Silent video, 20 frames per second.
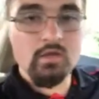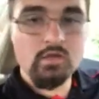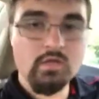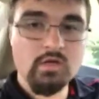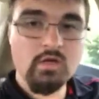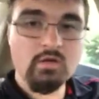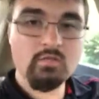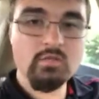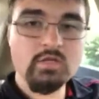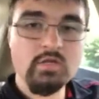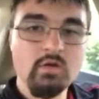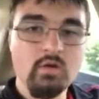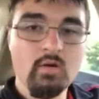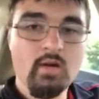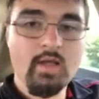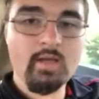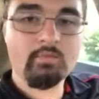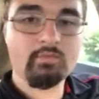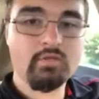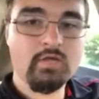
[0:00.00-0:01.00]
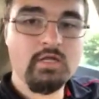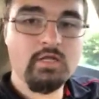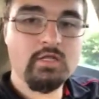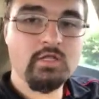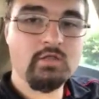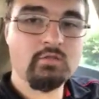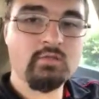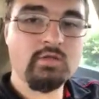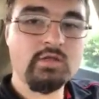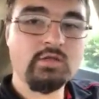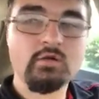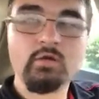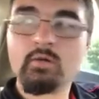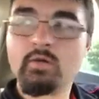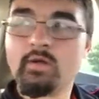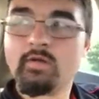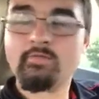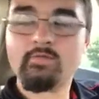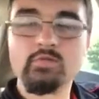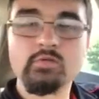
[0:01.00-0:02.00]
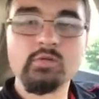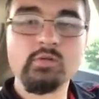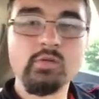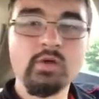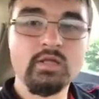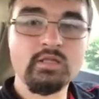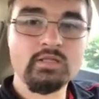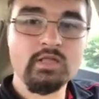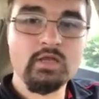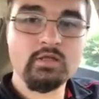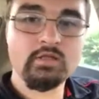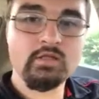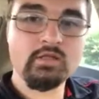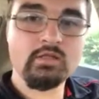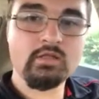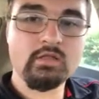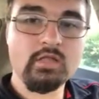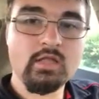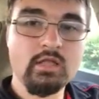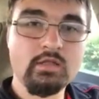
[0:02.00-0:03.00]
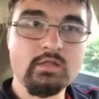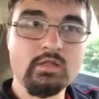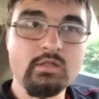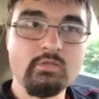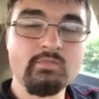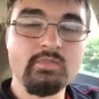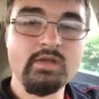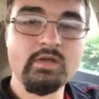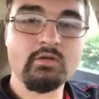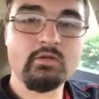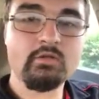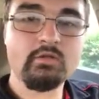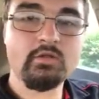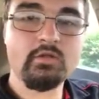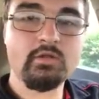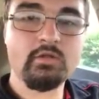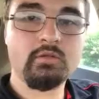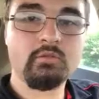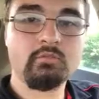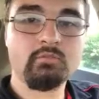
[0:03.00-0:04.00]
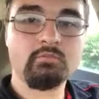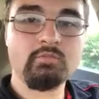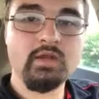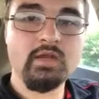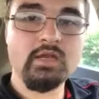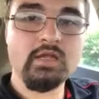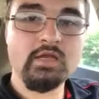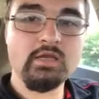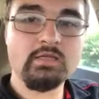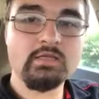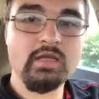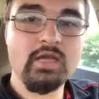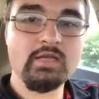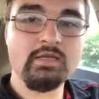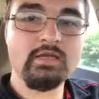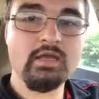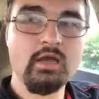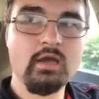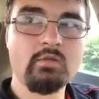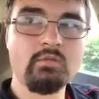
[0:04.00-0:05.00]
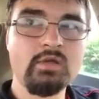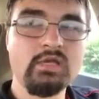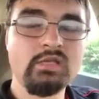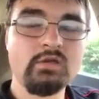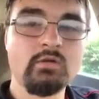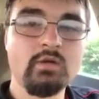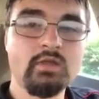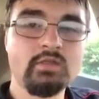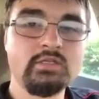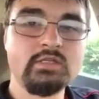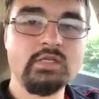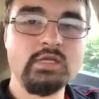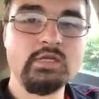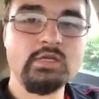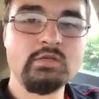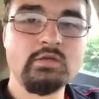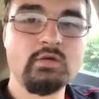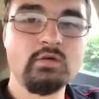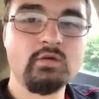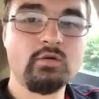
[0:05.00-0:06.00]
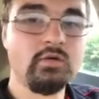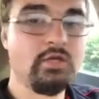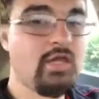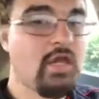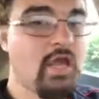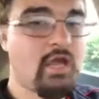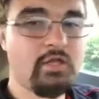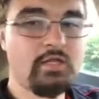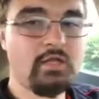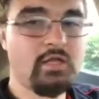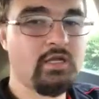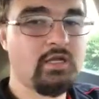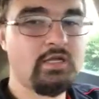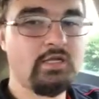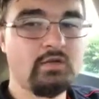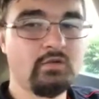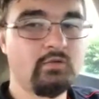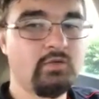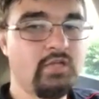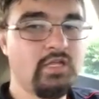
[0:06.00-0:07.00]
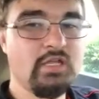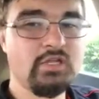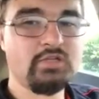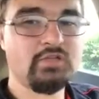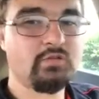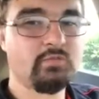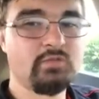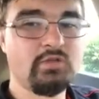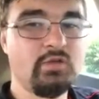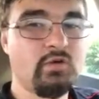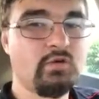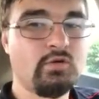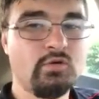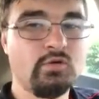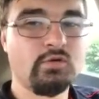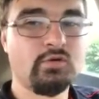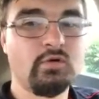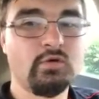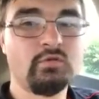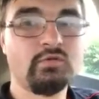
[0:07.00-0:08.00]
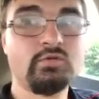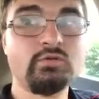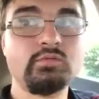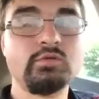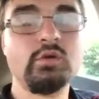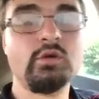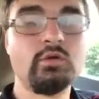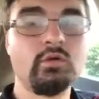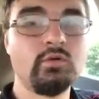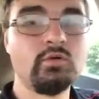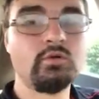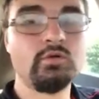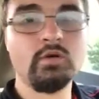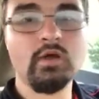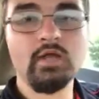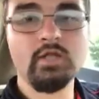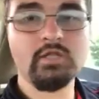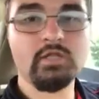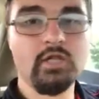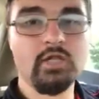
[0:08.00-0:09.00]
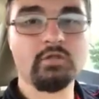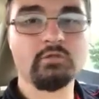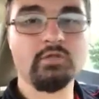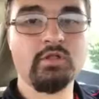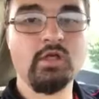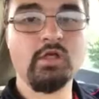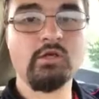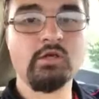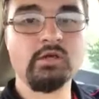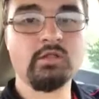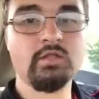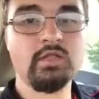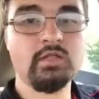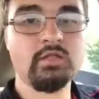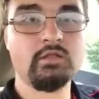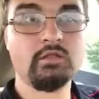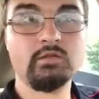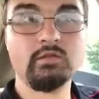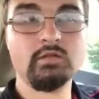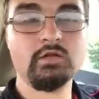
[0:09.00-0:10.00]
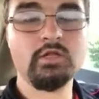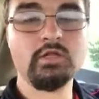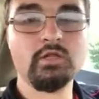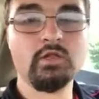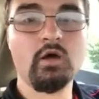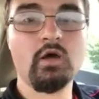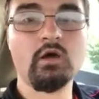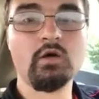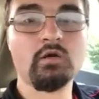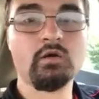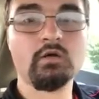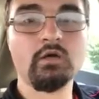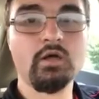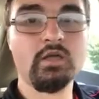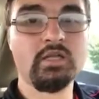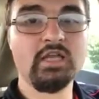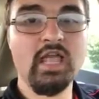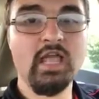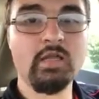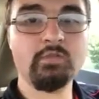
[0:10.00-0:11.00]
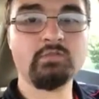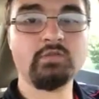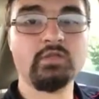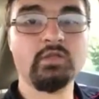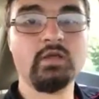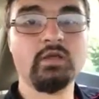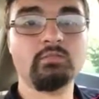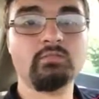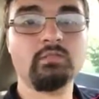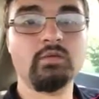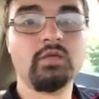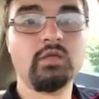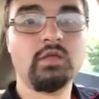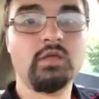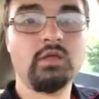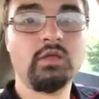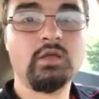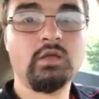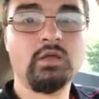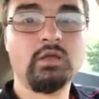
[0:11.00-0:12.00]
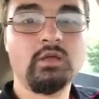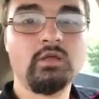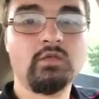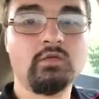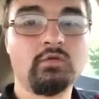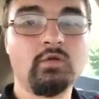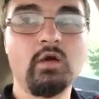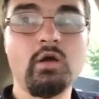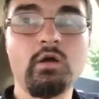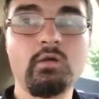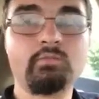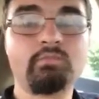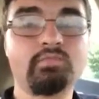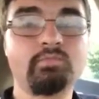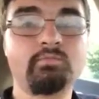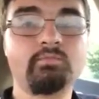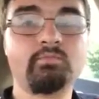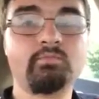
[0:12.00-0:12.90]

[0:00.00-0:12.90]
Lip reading: you know, we go out places, we can go wherever we want now that the Beatles mania died down. We can go out to eat Yoko. He acts like he's in a relationship with Yoko Ono. Dude, Yoko Ono has sex with Hillary Clinton. Dude, it's all a game to them. They're all